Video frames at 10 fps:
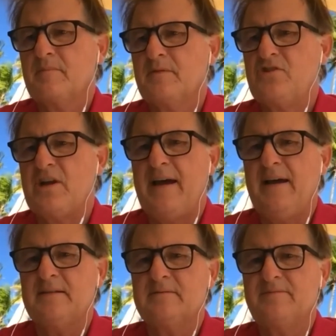
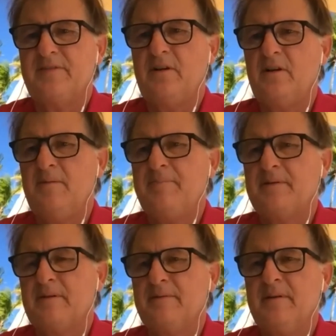Jack and Philip
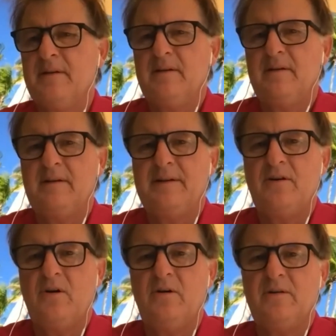and
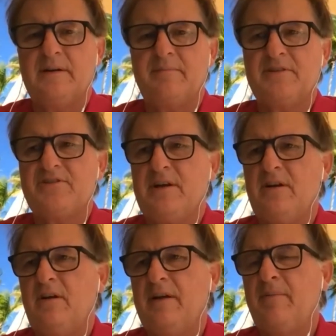Lidon and
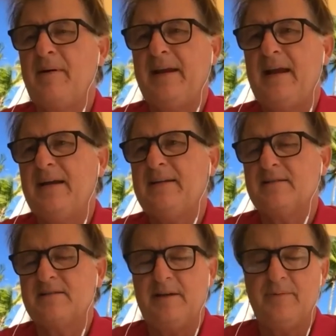Michelle, everybody I
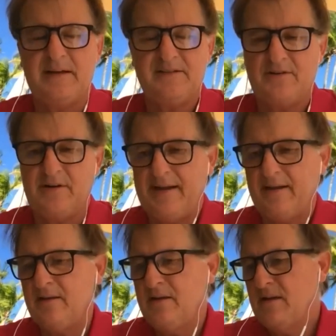can see raise their
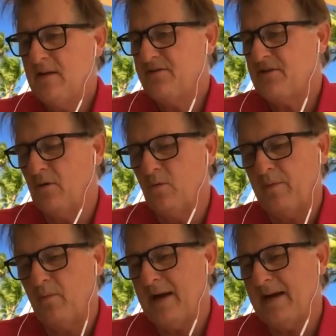hand. So when,
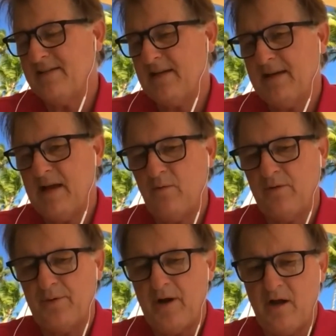when I sit down with
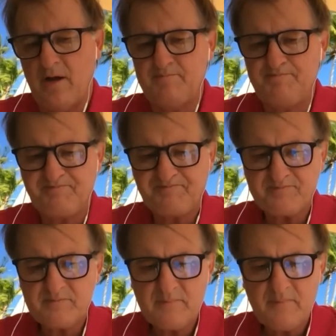Rob,
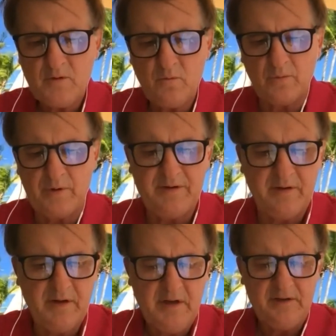when we
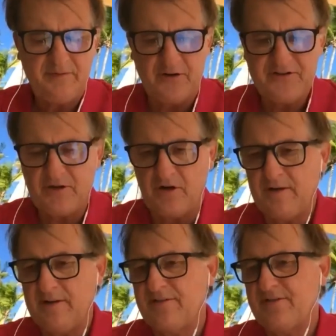first
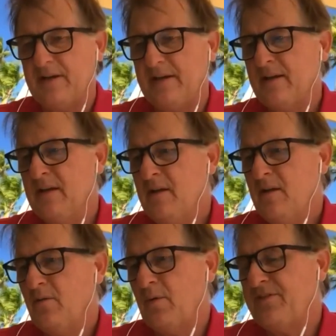started this thing,
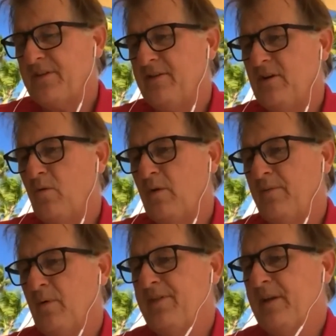we said, you know, we,
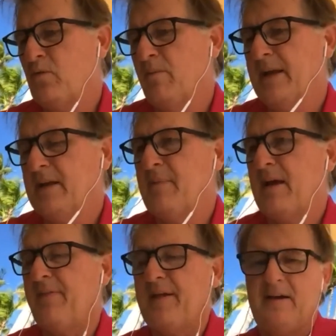we think we'll make
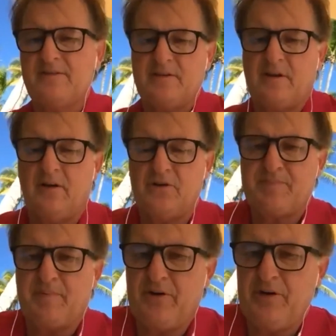about a thousand dollars
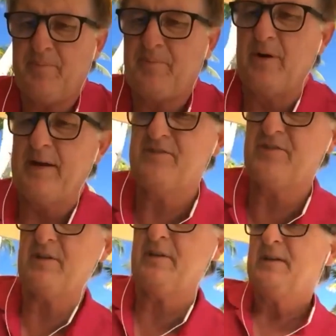per year per
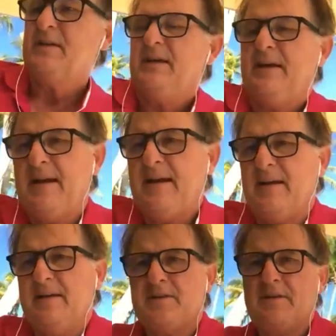agent. It, ha-
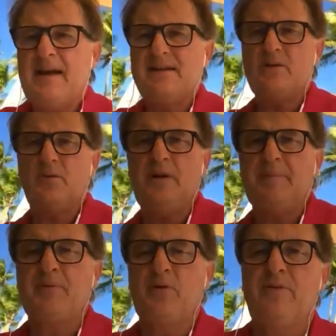it hasn't really
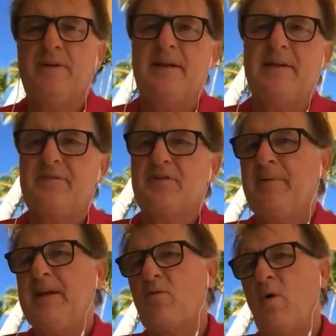proven to
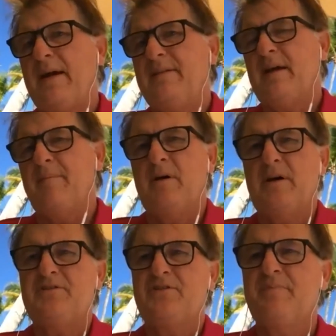be quite that
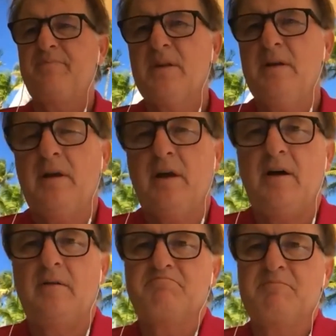much
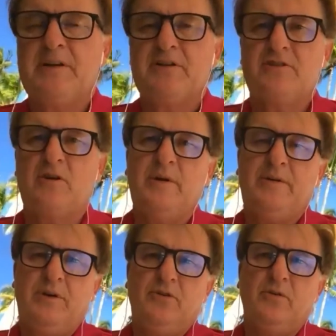um, because, you know, we,
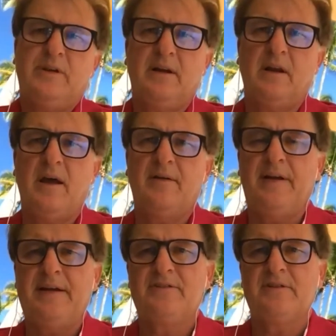we do get a lot of
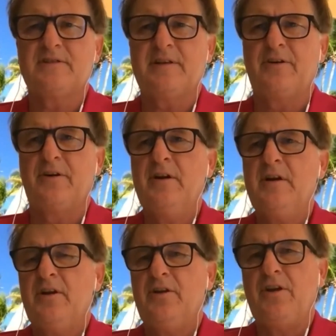agents that are
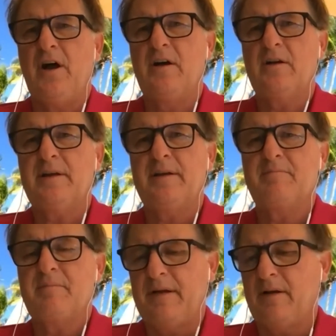young
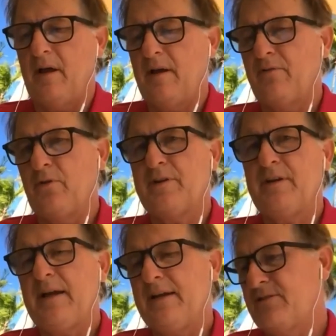and, and a lot of
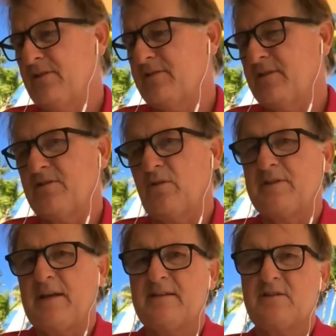rookie agents, and so it
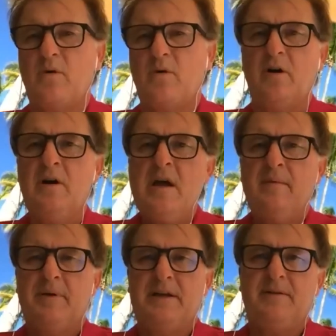takes a while.
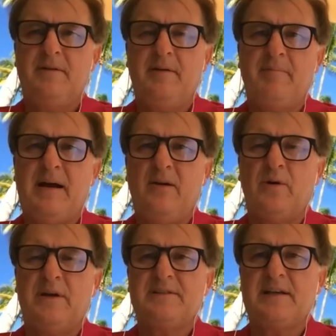But in my
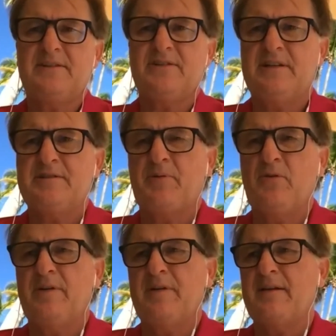organization, it's
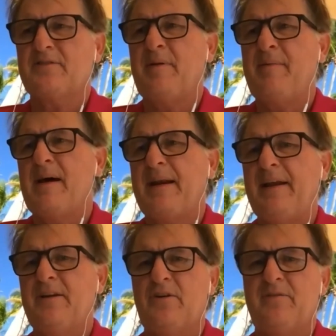proven out to be about
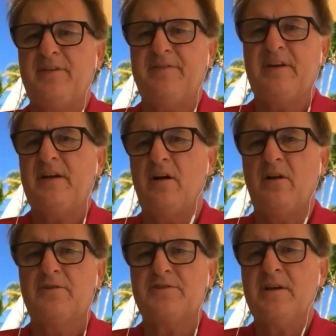
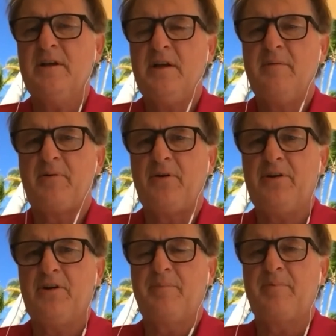$850 per
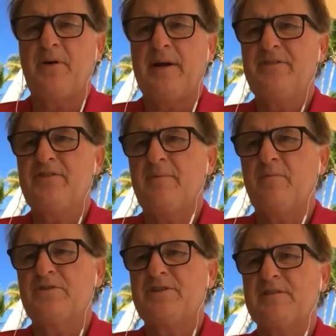year per agent,
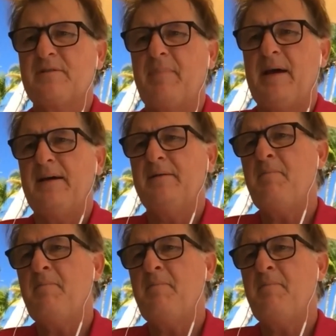which isn't bad.